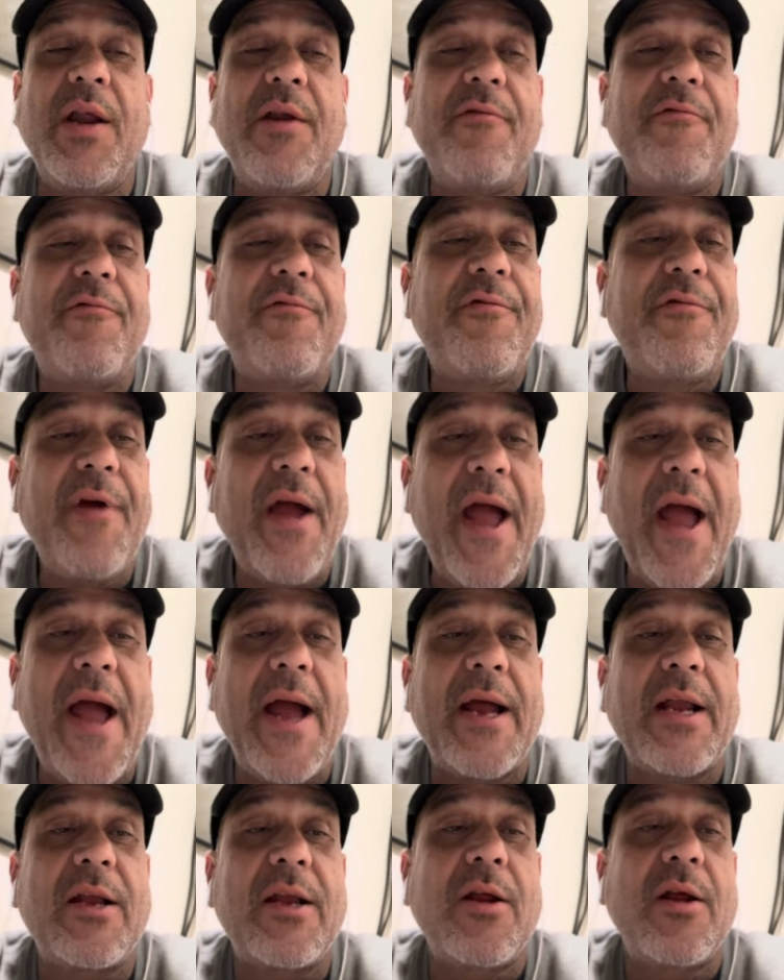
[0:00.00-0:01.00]
in
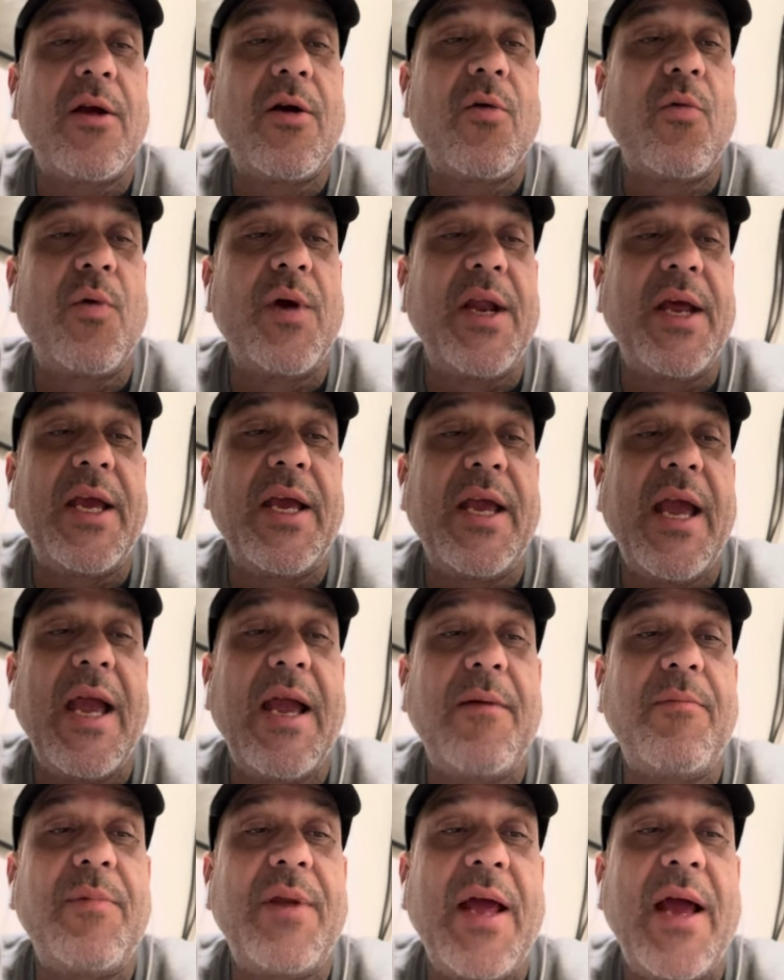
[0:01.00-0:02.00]
fact, when it
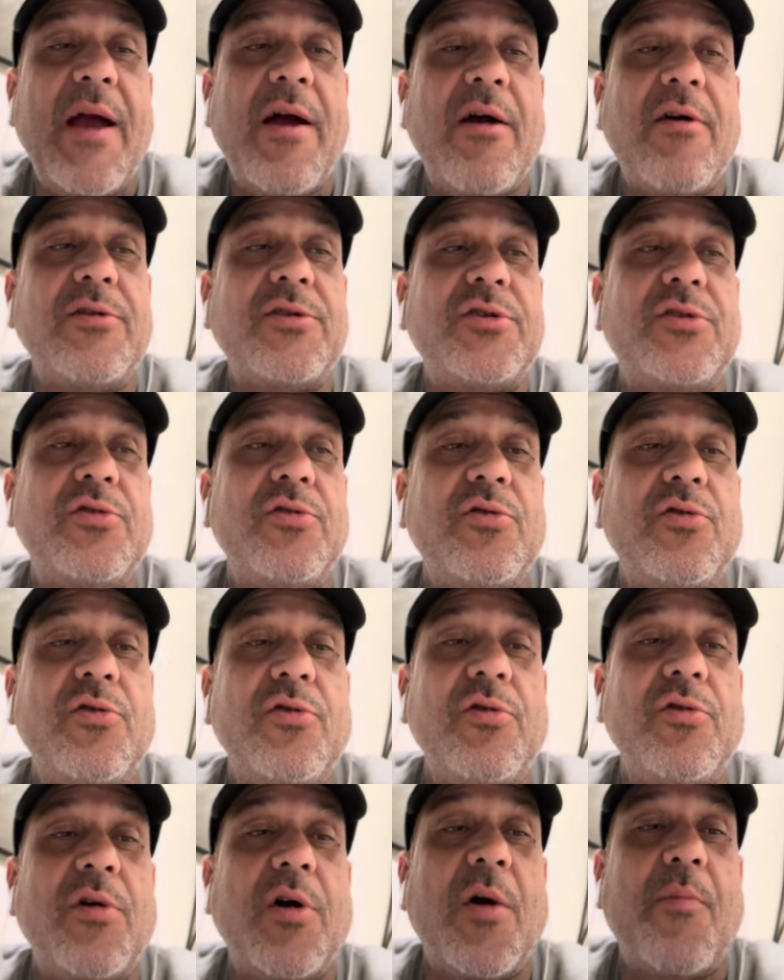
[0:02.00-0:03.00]
came down
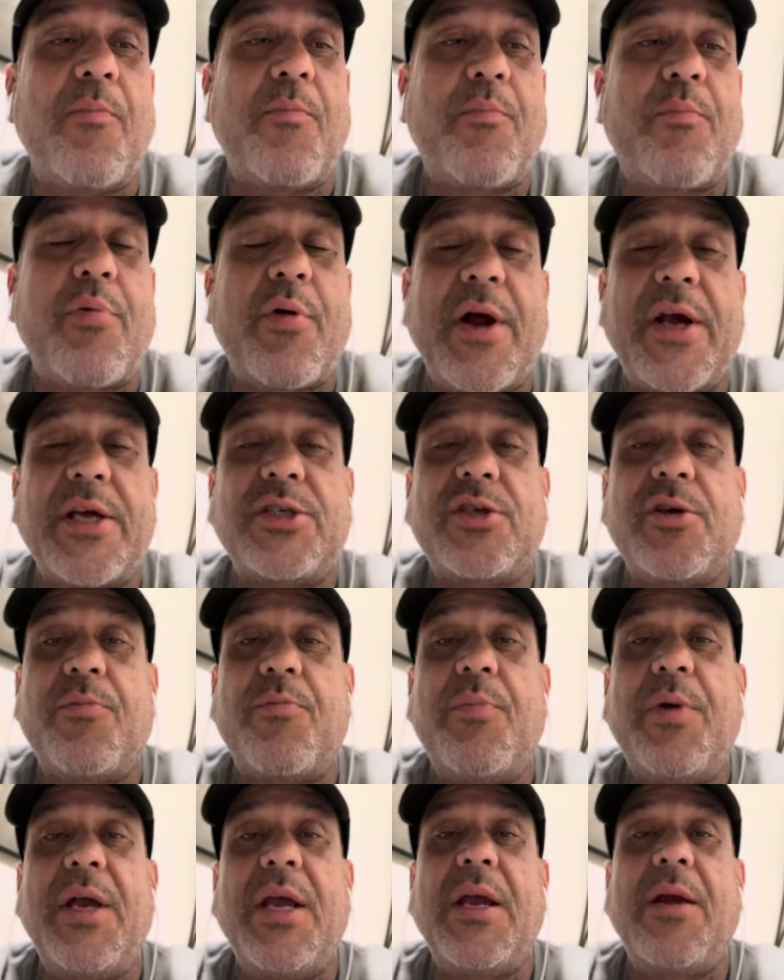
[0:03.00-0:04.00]
to a pressure
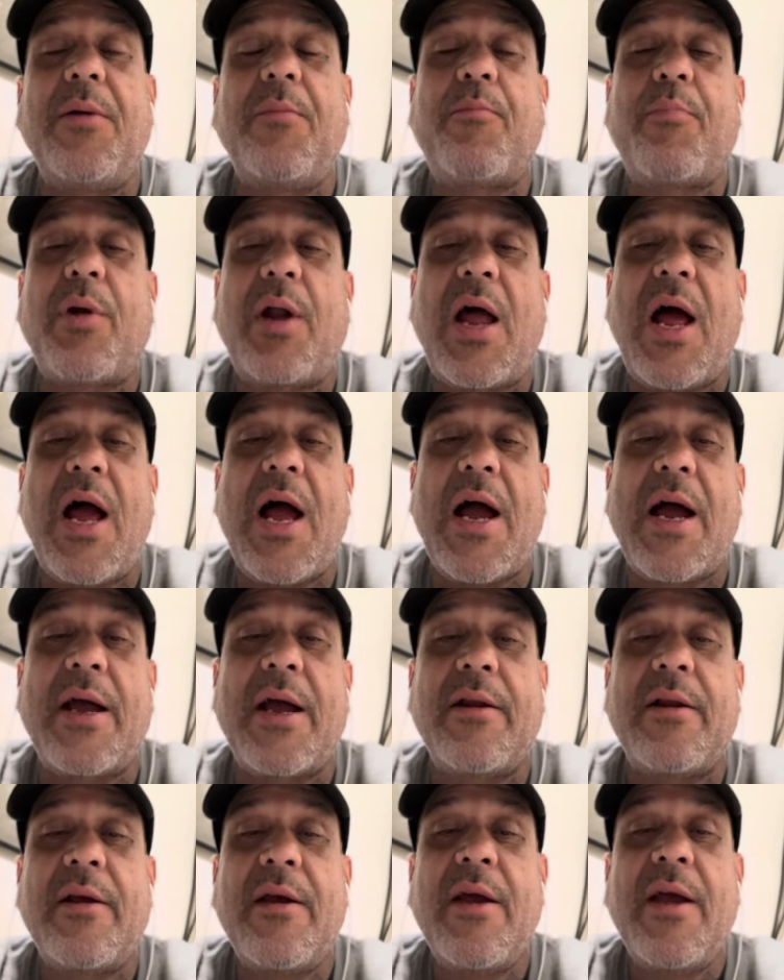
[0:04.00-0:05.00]
being
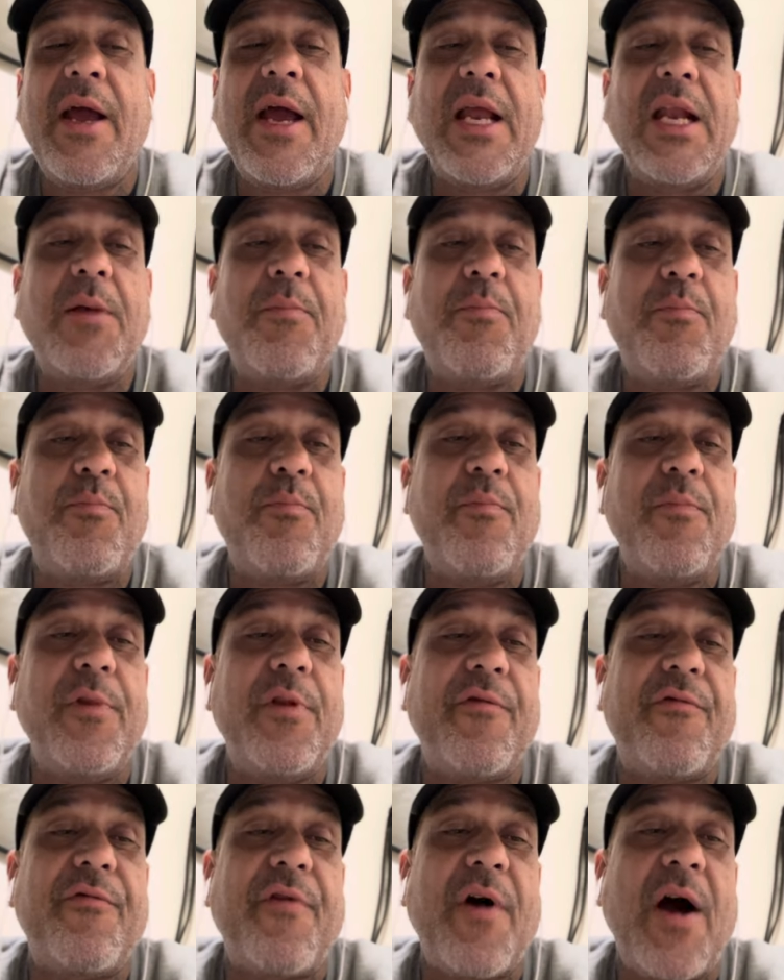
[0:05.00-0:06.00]
applied and
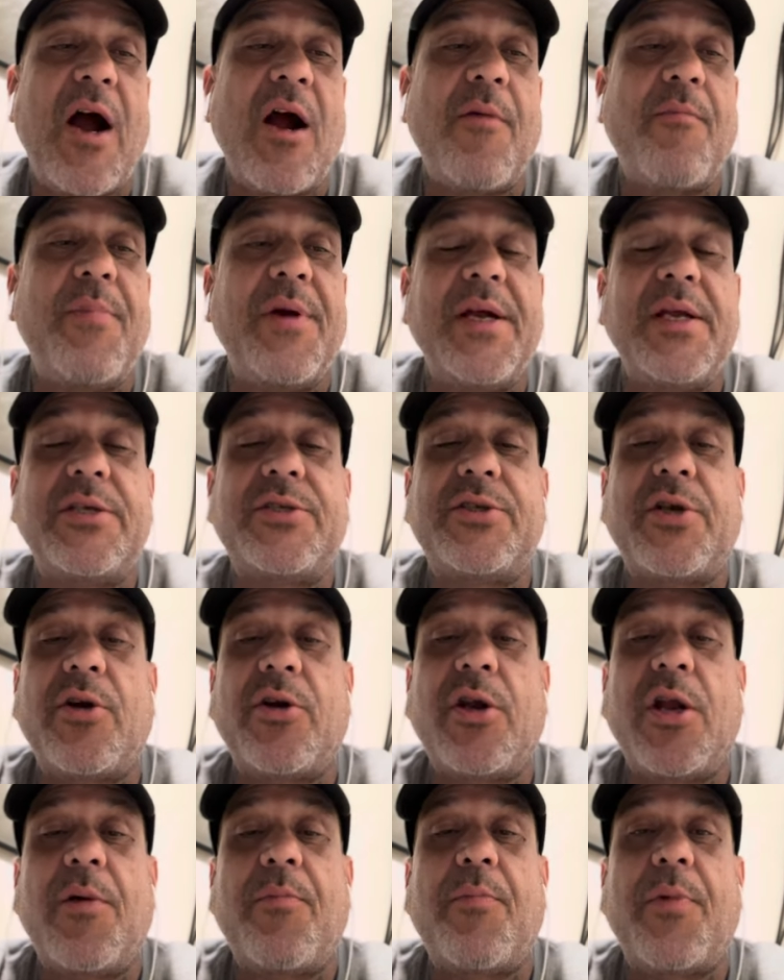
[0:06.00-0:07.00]
the fire being
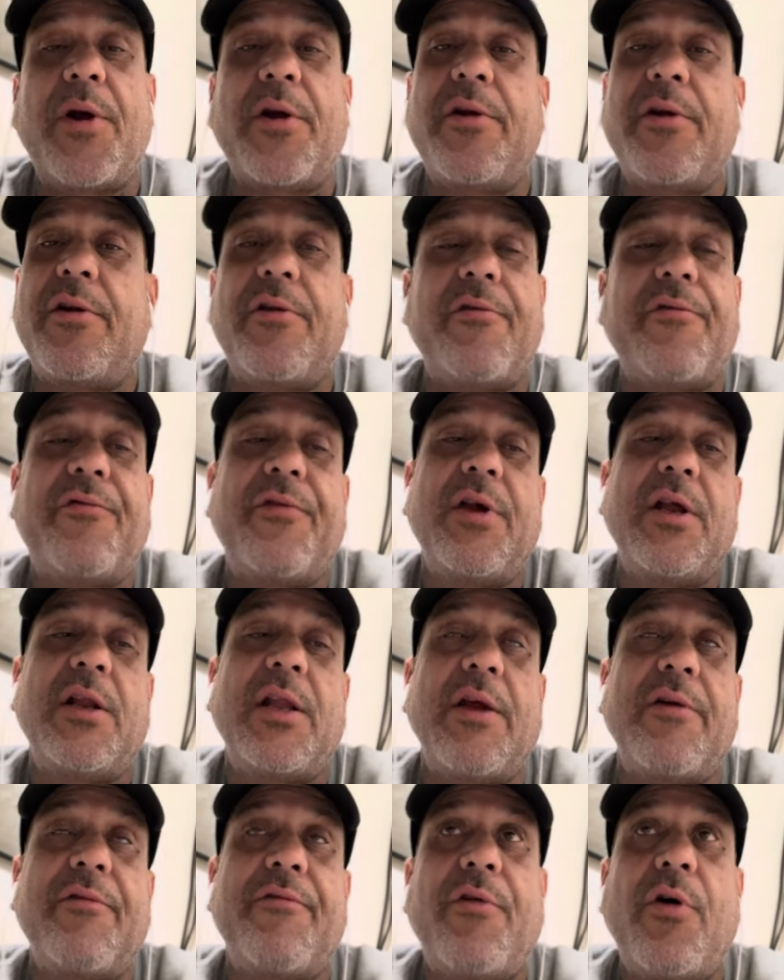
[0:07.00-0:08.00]
turned up under their feet,
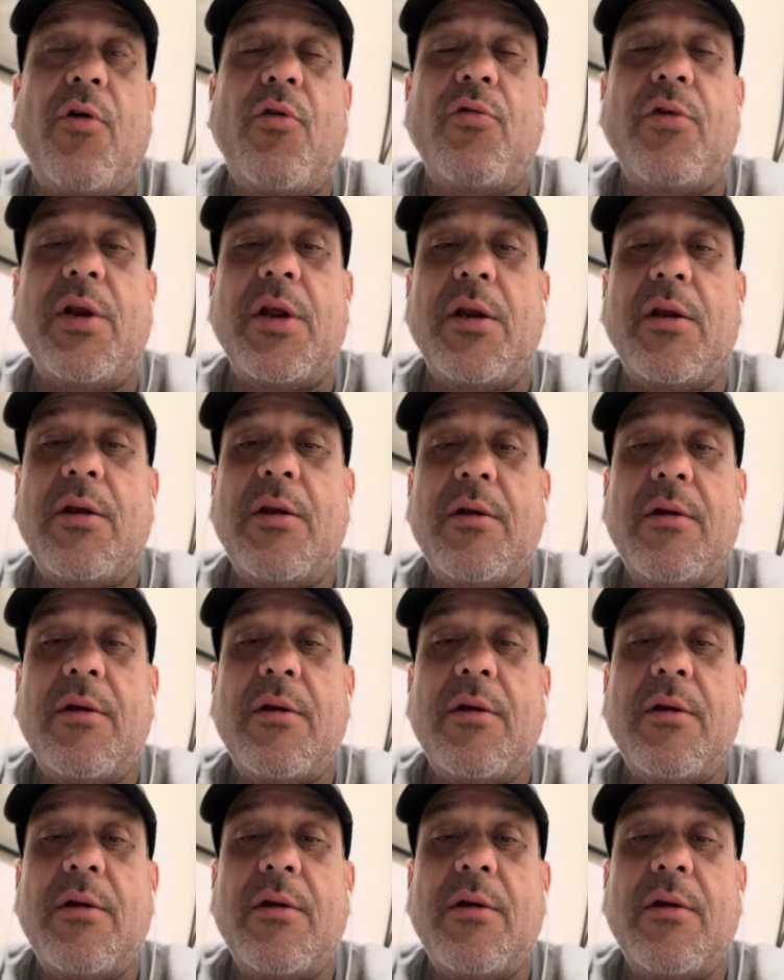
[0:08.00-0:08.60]
they folded.